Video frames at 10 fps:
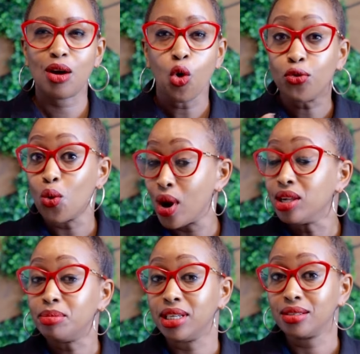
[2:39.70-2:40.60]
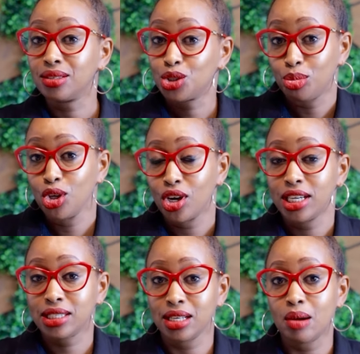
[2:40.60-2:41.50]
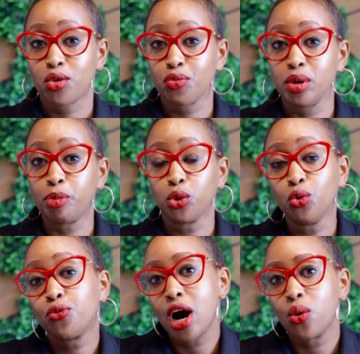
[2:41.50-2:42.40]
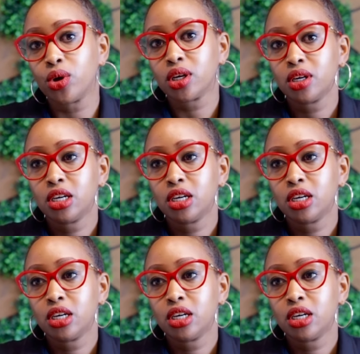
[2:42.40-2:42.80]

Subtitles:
overwhelming, to be honest, the number of people who found